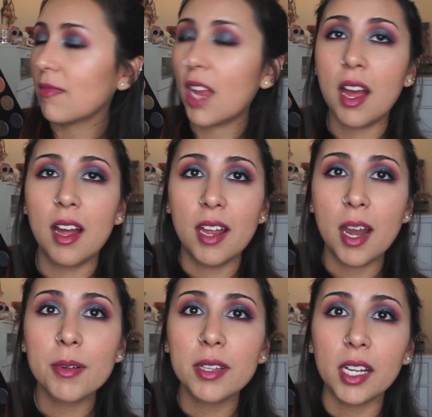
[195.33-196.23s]

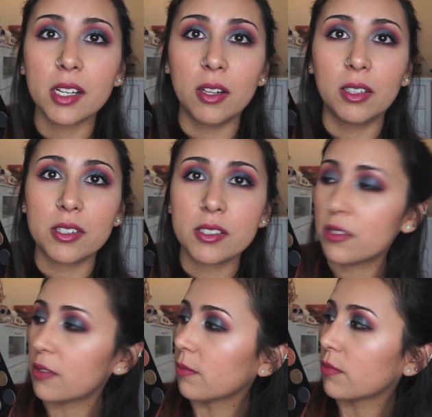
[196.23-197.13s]
everyday
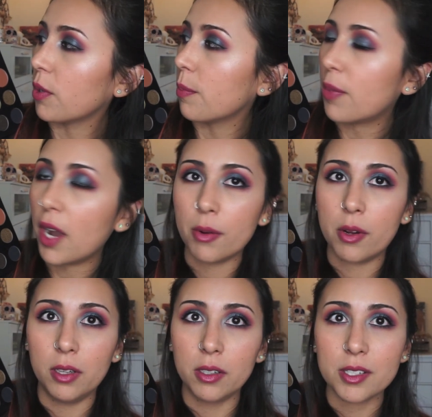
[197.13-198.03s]
colors, some brown
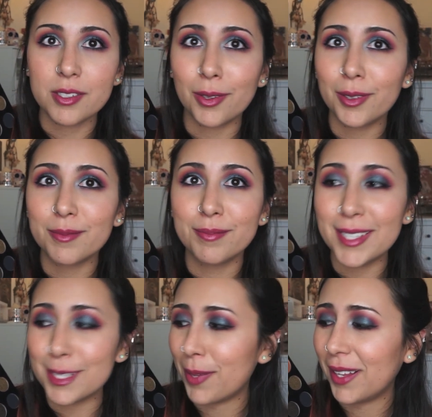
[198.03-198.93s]
colors. So
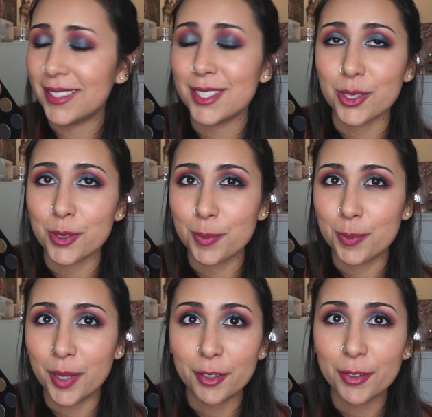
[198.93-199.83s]
this palette is just
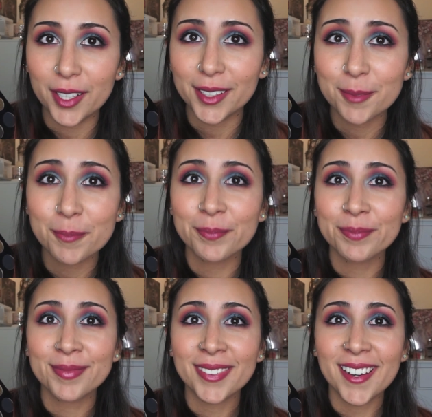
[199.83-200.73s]
perfect
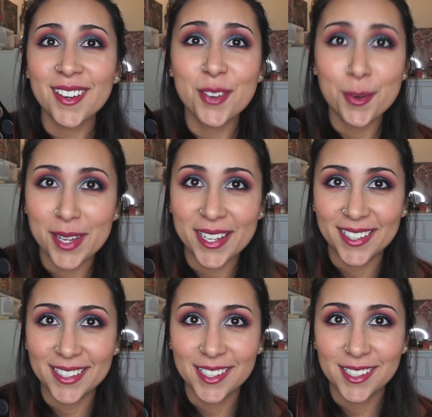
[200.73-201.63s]
for
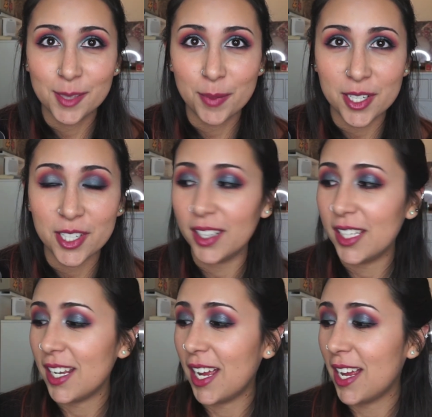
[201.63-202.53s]
me,
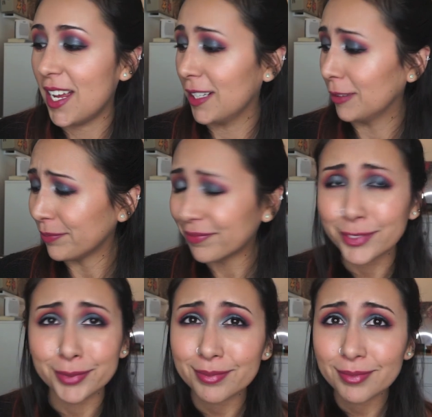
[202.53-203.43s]
especially, and
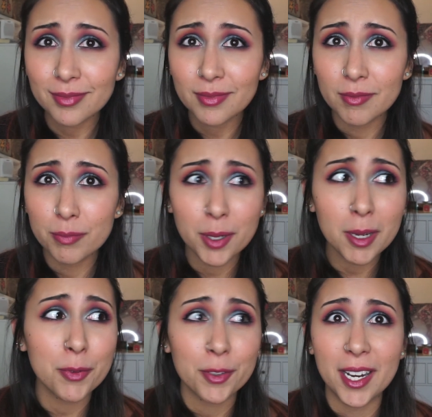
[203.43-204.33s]

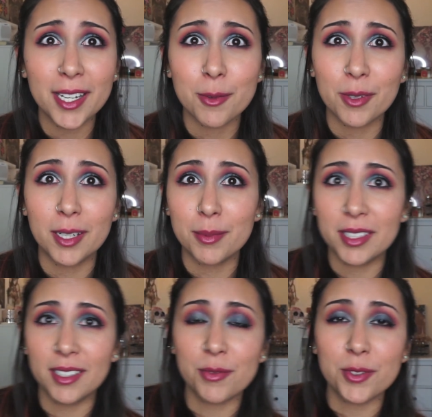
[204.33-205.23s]
probably for anyone. I
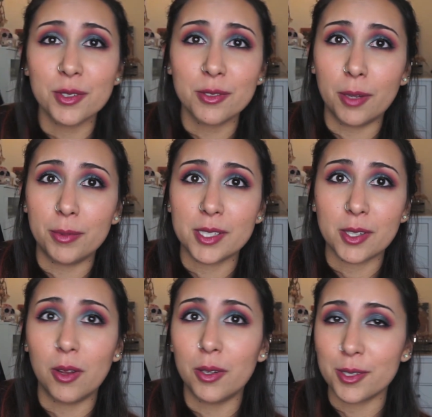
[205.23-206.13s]
mean, if you love these
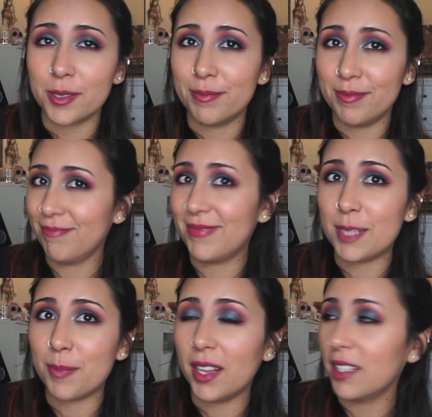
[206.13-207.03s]
colors, this
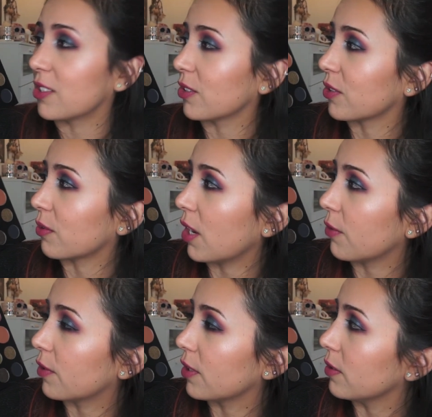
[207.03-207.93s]
palette is also great
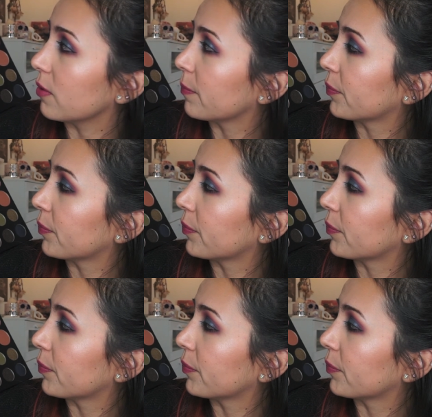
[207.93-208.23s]
for you.